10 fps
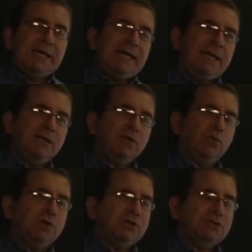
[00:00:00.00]
In other
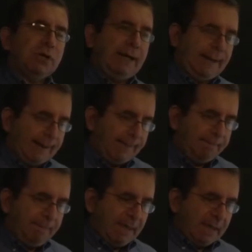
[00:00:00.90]
words,
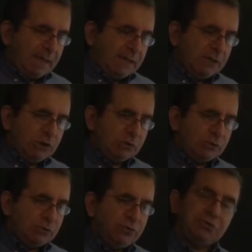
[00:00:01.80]

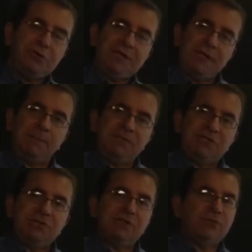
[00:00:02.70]
you need a
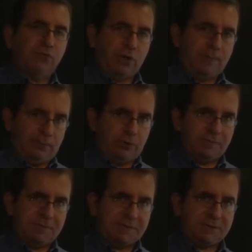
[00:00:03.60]
material for a
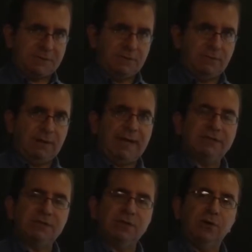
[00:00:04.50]
purpose, right?
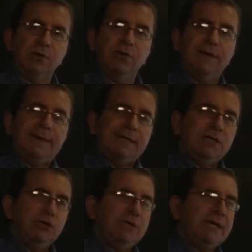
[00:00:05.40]
So
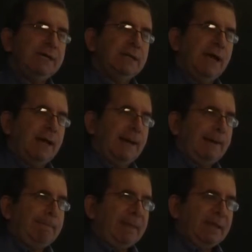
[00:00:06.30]
you need
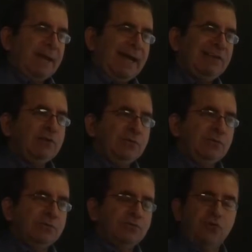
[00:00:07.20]
a
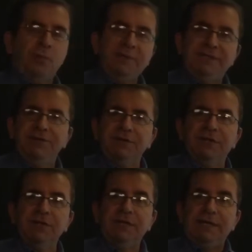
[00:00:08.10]
new raw
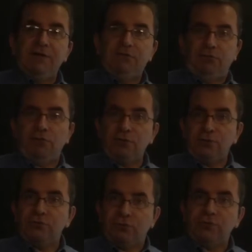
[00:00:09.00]
material
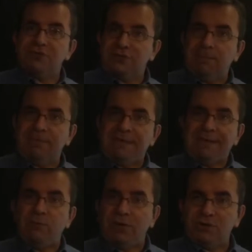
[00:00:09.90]
for something
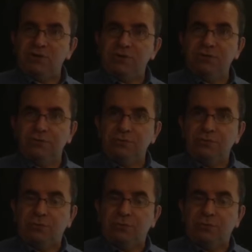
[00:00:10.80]
you want to do.